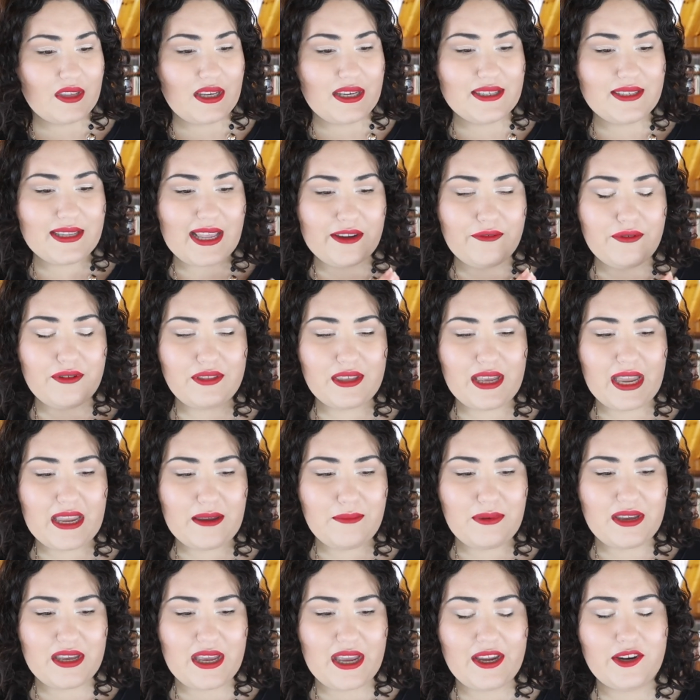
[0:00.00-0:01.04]
is like with A
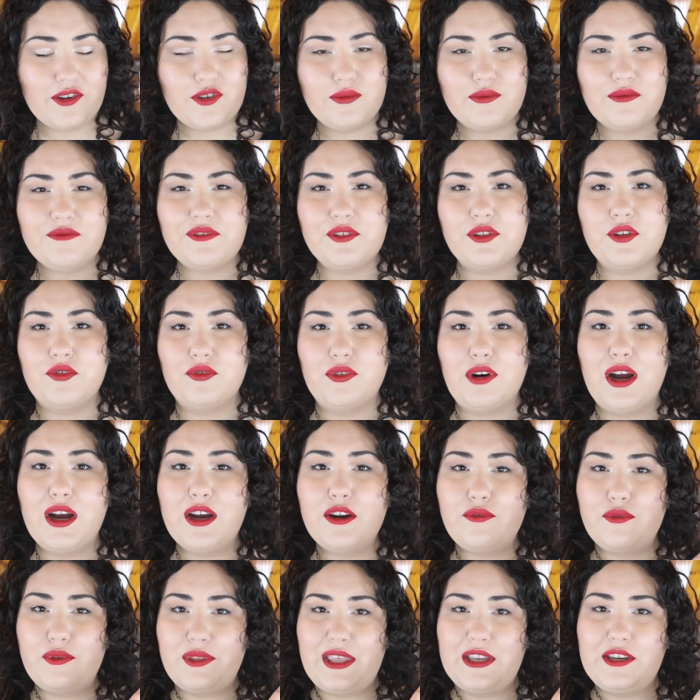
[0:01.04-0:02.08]
B H or with
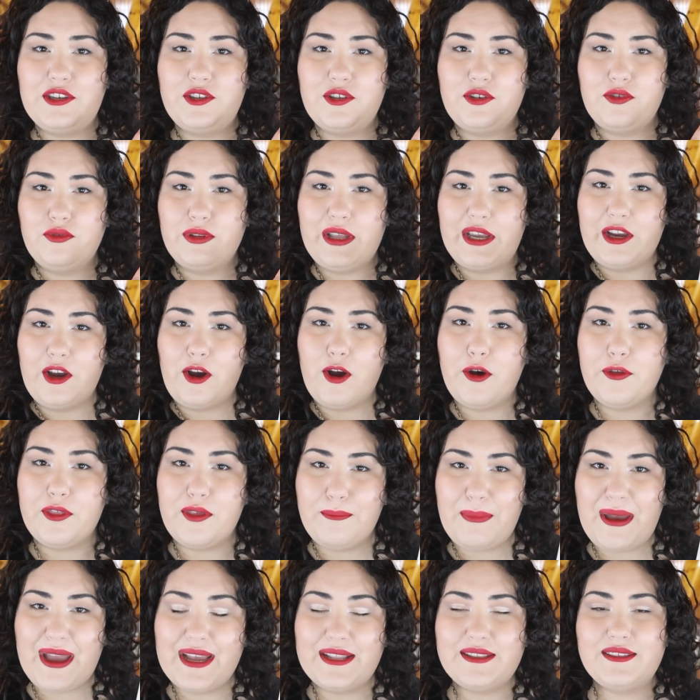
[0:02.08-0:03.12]
Lorac, where they do like all the
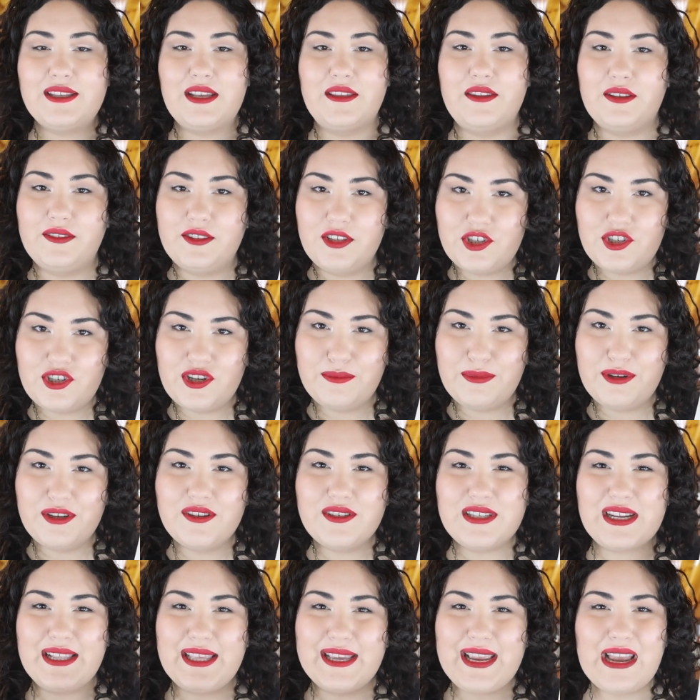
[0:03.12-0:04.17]
mattes and then the
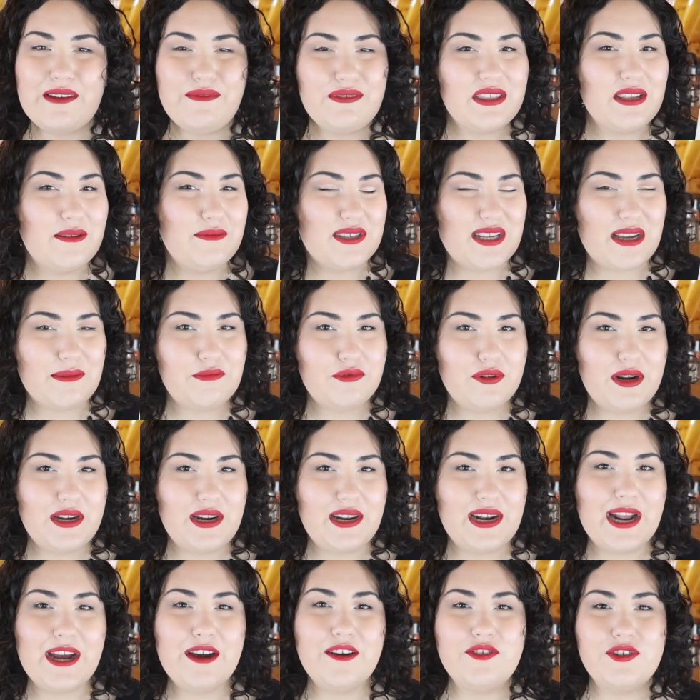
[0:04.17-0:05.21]
shimmers, I like having them
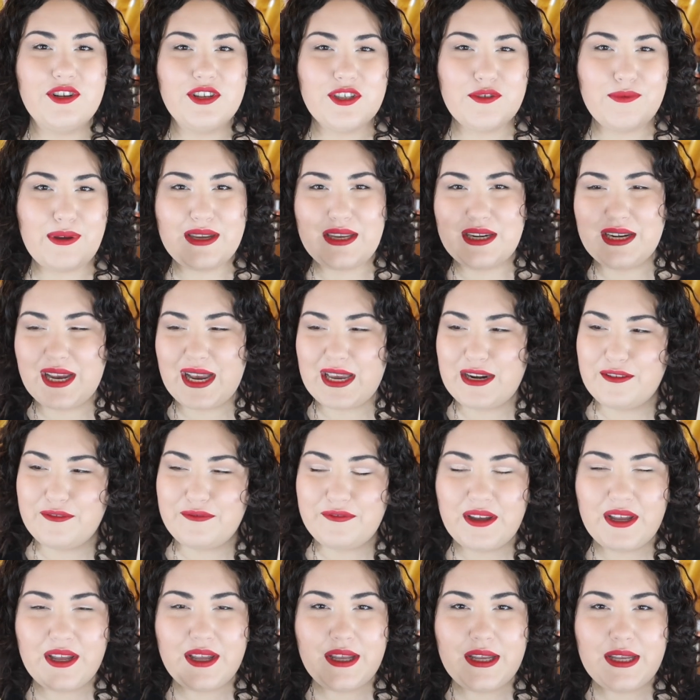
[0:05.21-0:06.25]
separated out just so I can kind
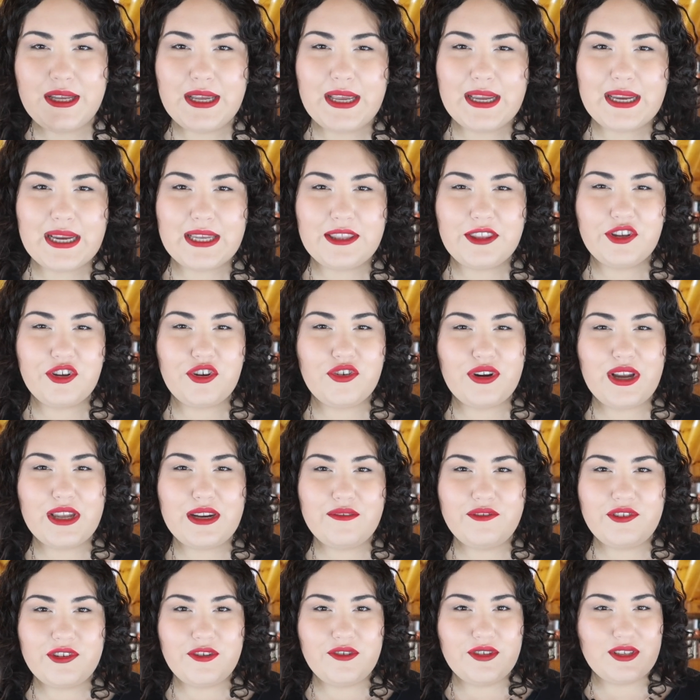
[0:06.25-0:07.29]
of get the
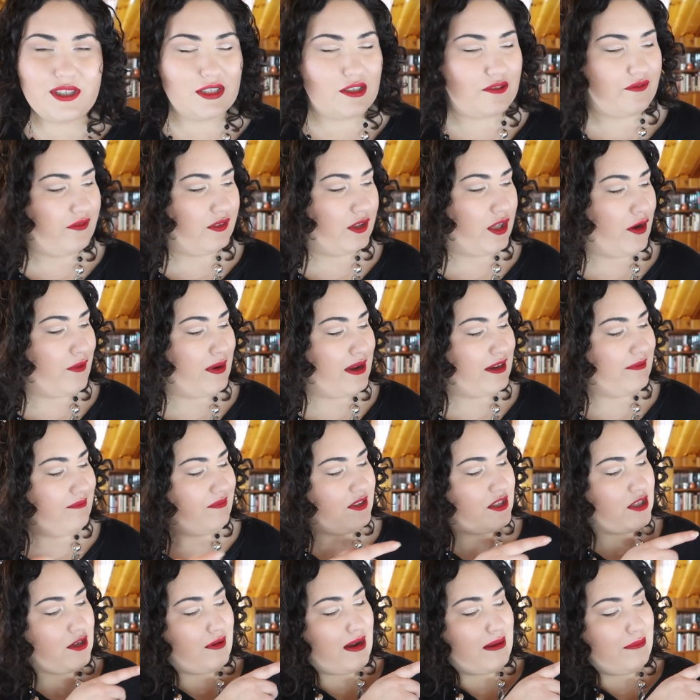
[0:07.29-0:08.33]
creative juices flowing.
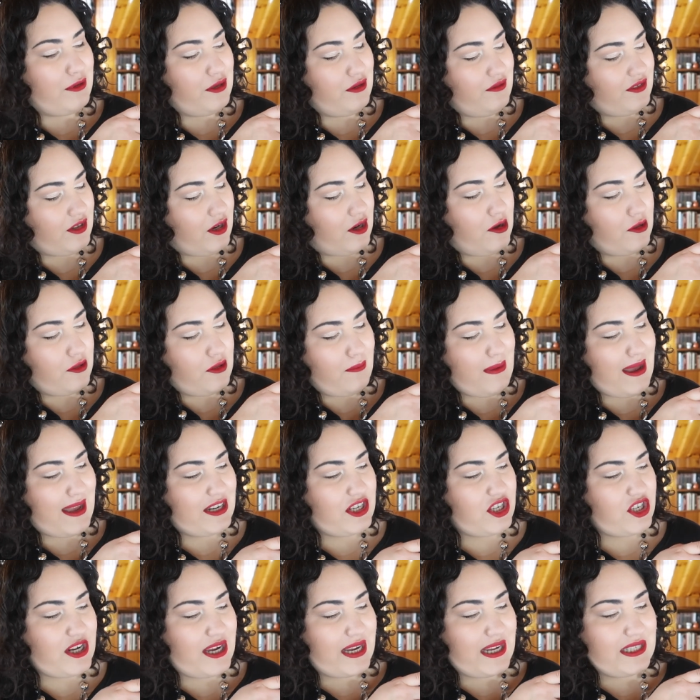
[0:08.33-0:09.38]
So I moved all the
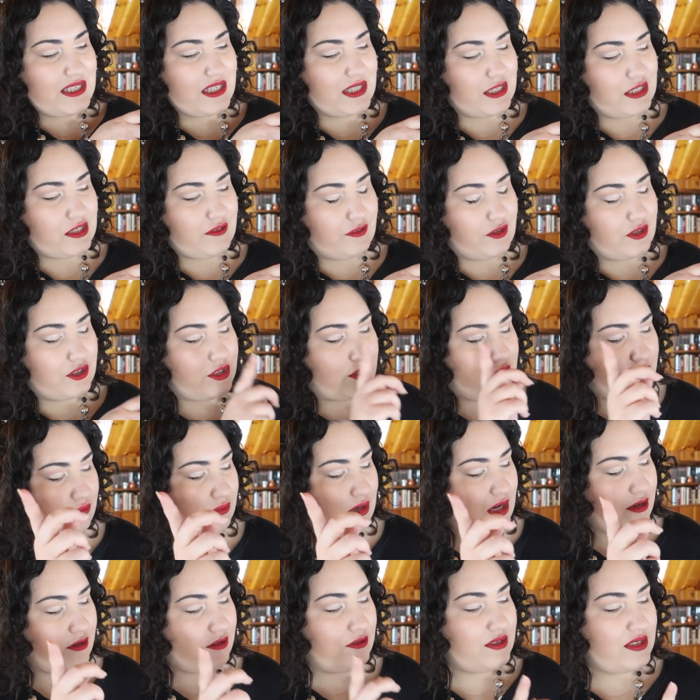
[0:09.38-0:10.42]
matte shades to these first two
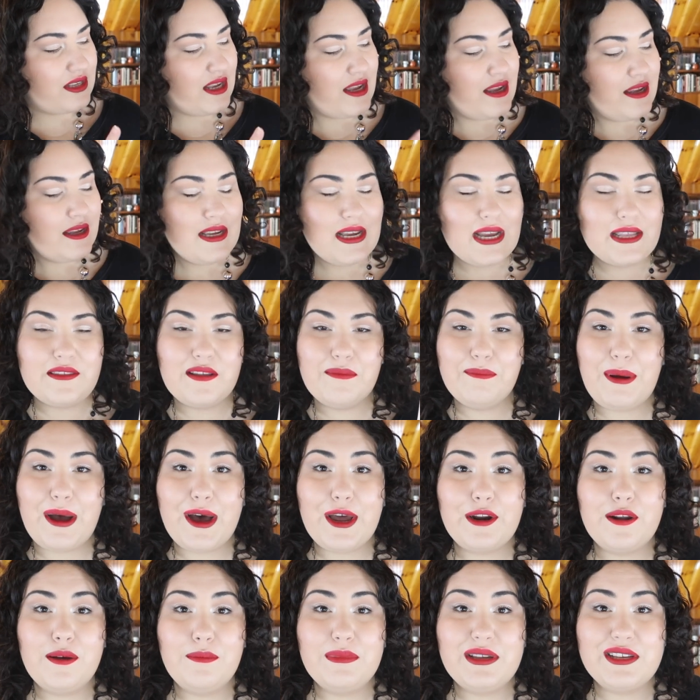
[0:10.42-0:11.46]
rows, and the
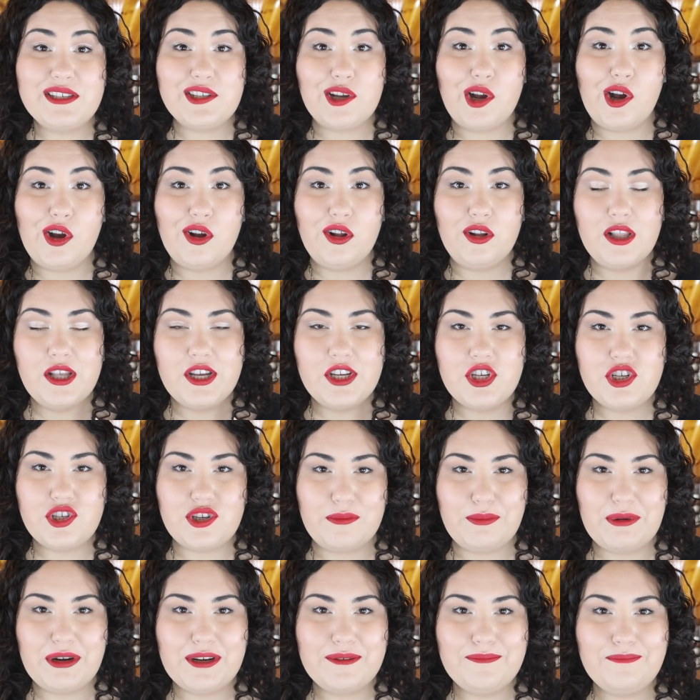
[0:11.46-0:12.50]
bottom is all
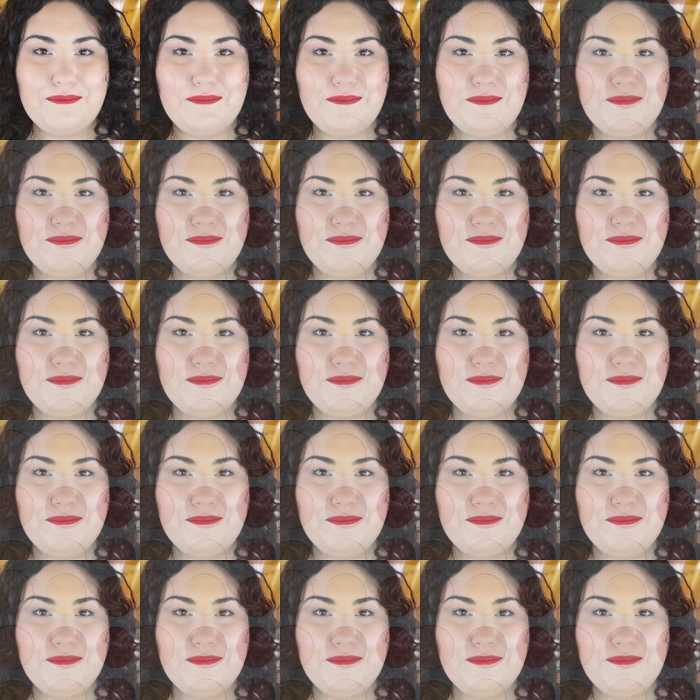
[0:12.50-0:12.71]
shimmer.